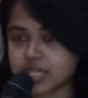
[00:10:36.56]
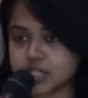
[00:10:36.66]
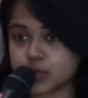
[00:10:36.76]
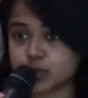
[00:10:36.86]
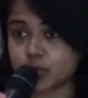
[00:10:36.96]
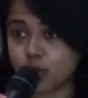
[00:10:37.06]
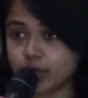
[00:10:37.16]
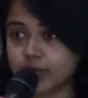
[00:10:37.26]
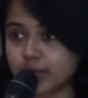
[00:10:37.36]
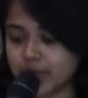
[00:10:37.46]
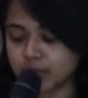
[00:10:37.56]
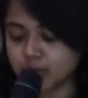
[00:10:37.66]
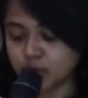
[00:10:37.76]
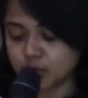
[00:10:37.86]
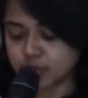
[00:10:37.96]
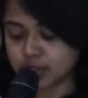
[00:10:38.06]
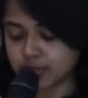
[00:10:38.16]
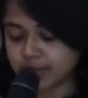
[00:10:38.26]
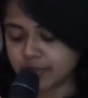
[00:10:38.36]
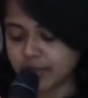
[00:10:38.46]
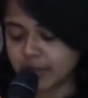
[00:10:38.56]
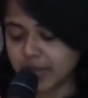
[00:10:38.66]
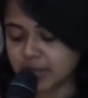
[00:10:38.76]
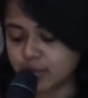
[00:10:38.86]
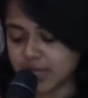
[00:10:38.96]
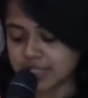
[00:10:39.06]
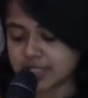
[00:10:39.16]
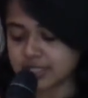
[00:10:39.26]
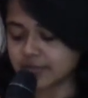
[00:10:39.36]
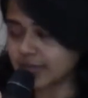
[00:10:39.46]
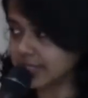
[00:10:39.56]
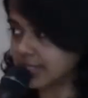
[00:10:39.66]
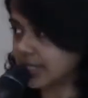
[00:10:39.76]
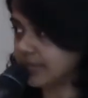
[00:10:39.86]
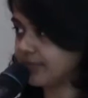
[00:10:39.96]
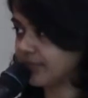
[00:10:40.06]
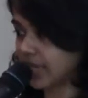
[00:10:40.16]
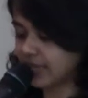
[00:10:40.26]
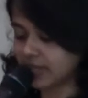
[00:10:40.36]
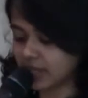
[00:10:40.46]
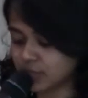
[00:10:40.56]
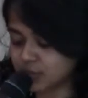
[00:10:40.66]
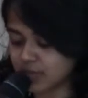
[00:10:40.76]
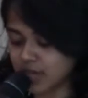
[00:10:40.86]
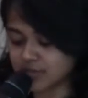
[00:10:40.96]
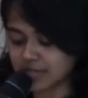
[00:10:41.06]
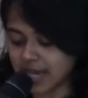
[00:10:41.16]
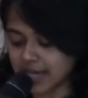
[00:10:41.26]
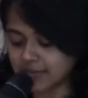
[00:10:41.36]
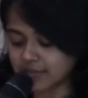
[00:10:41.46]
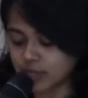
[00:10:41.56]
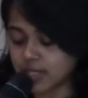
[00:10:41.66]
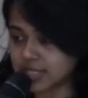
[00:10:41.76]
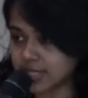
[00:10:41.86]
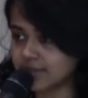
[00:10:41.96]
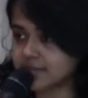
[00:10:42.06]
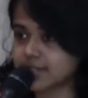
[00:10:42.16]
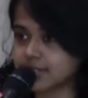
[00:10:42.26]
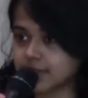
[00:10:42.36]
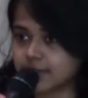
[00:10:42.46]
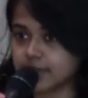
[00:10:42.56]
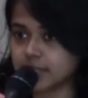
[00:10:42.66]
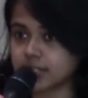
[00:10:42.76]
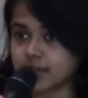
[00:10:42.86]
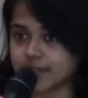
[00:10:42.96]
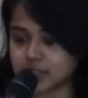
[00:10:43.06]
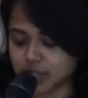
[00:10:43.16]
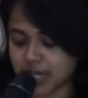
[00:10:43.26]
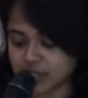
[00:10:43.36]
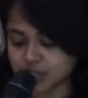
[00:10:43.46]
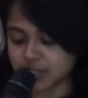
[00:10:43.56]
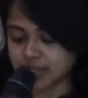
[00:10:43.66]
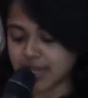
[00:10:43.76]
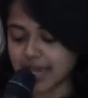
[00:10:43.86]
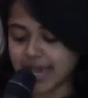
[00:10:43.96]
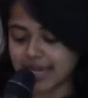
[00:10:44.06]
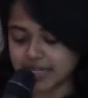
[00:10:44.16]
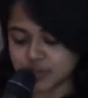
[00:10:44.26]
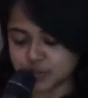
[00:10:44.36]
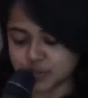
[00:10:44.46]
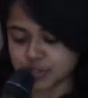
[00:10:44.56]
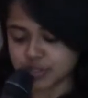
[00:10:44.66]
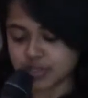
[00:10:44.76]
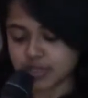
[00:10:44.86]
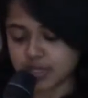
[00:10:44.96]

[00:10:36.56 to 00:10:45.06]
She was awarded Padma Bhushan by the President of India in the year 2009 for her services in the field of education and literature.